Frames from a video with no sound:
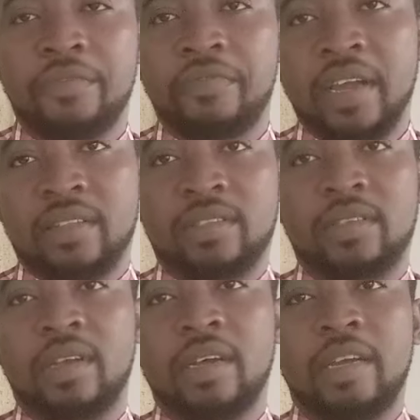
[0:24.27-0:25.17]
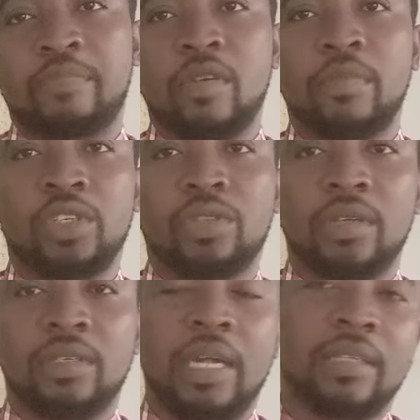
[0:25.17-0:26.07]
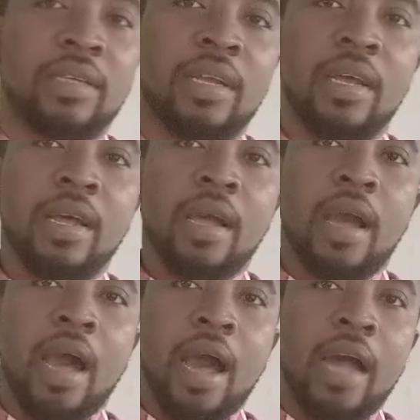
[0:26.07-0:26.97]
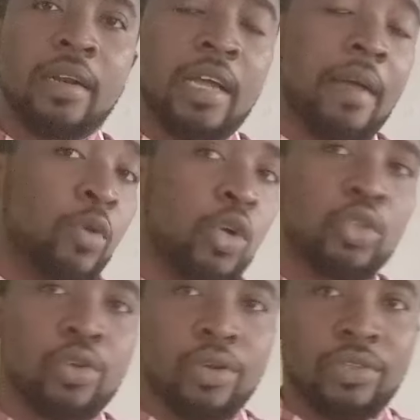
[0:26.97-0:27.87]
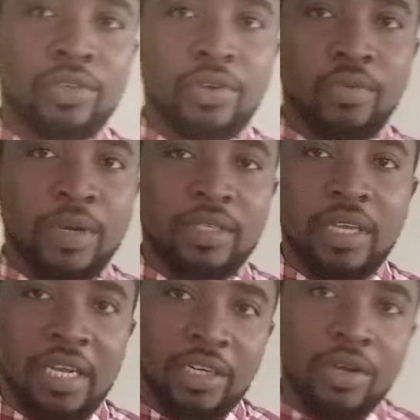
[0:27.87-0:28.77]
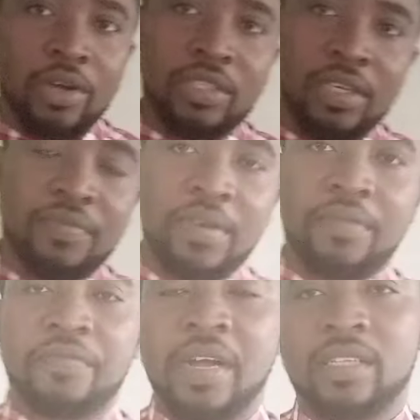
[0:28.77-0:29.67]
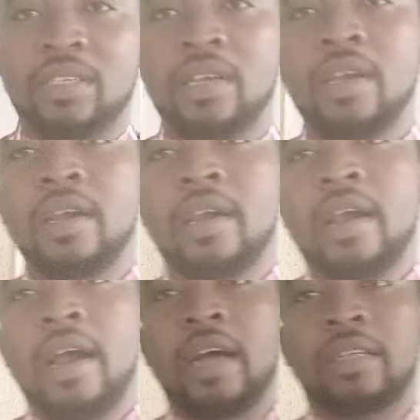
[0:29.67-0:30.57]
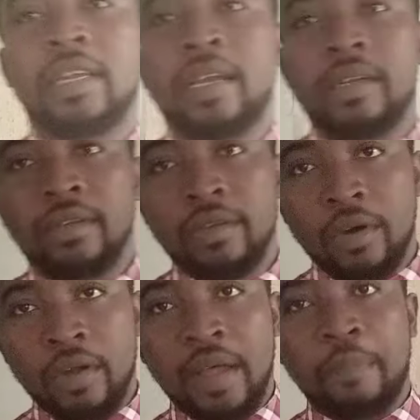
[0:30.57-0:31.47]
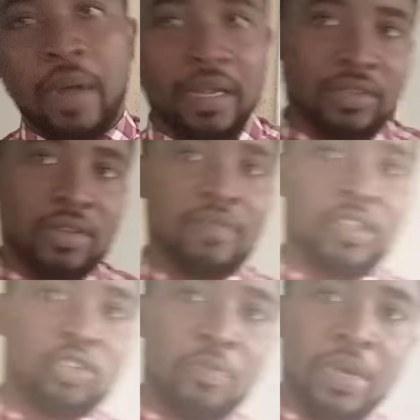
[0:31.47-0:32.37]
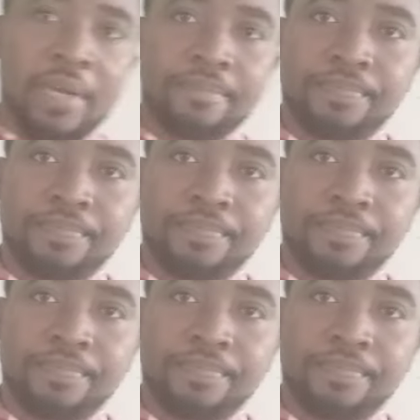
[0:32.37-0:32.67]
effect, and I promised us that, and I'm going to continue with inductive effect and then other parts of the topic.